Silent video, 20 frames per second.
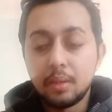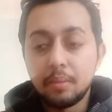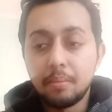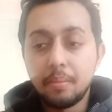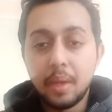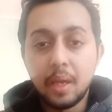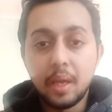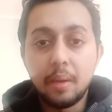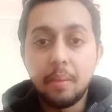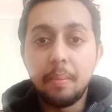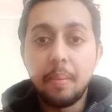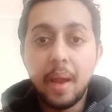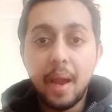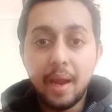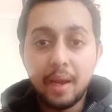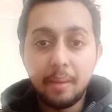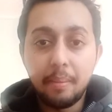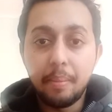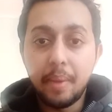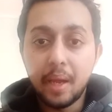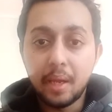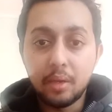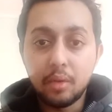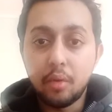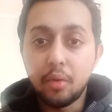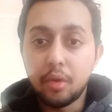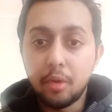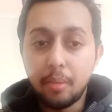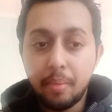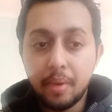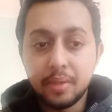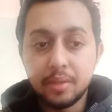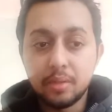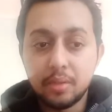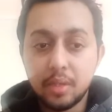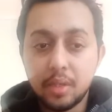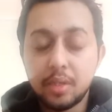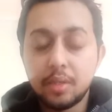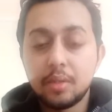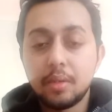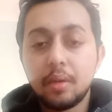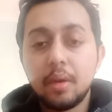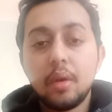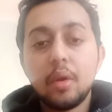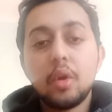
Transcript: make a bad impact on your presentation.